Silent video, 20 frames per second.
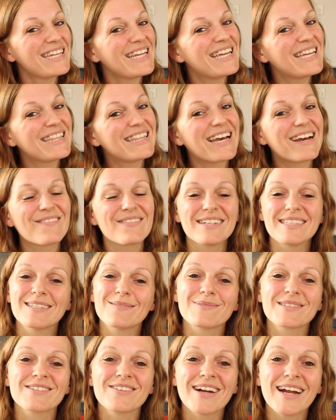hit that red
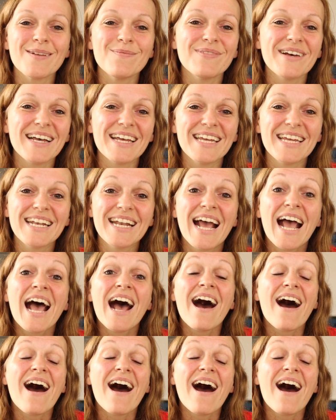subscribe button.